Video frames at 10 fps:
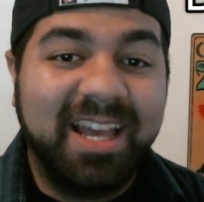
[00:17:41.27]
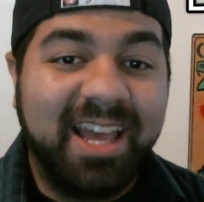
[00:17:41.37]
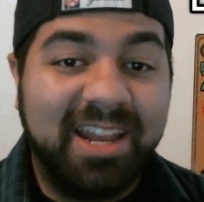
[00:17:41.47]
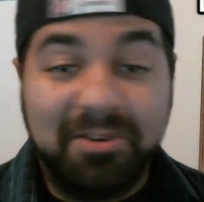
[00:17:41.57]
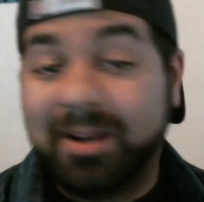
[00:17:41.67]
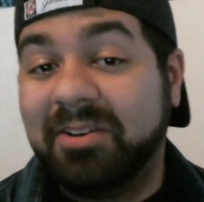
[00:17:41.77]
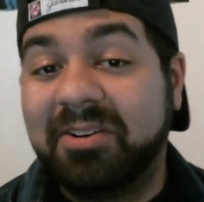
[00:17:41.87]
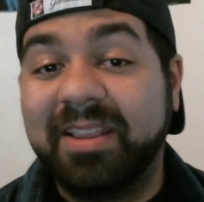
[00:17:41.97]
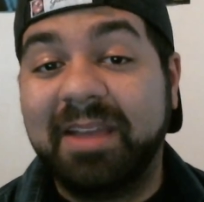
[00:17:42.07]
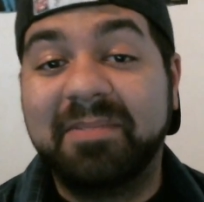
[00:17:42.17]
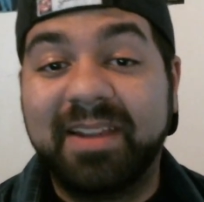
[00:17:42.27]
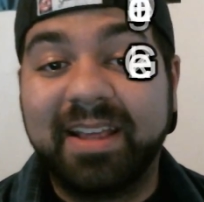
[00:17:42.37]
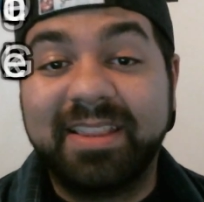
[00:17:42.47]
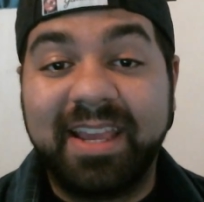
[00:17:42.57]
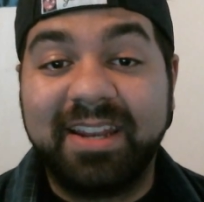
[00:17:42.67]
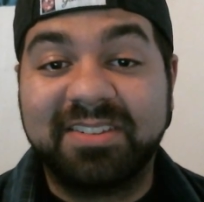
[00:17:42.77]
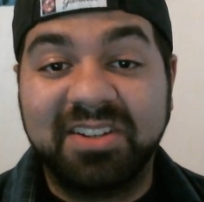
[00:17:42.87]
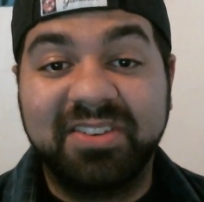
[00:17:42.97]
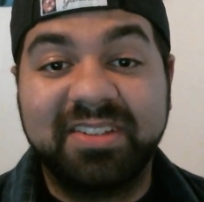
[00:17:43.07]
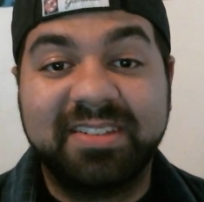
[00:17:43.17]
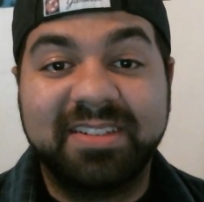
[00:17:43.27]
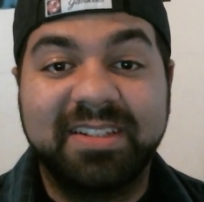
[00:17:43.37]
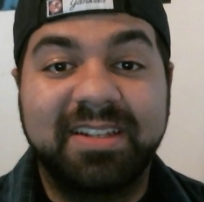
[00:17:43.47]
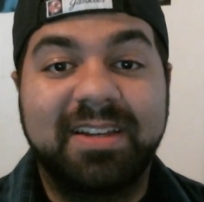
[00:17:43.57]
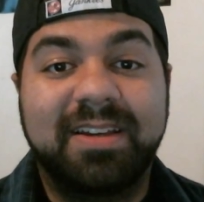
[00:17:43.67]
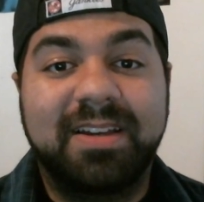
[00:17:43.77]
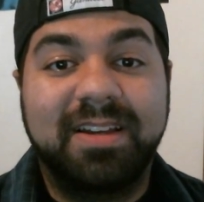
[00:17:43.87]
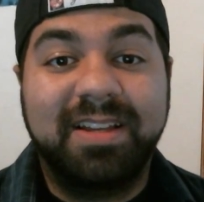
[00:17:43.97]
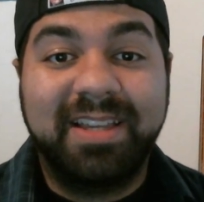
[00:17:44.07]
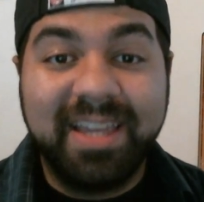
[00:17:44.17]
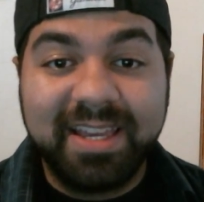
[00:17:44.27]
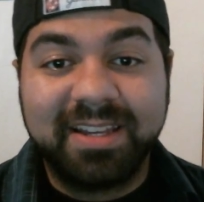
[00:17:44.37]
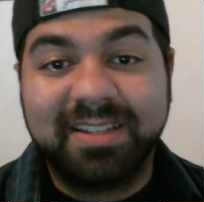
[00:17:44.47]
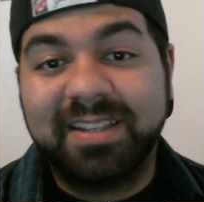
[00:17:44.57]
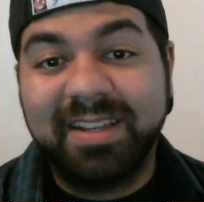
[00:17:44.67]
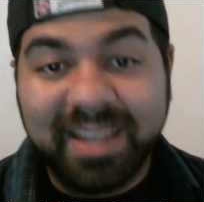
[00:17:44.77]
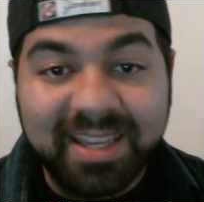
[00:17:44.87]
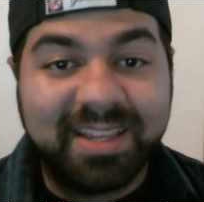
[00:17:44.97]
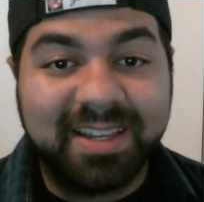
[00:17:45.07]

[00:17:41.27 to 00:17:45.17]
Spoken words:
you want to know the name of that dating service? Geek to Geek.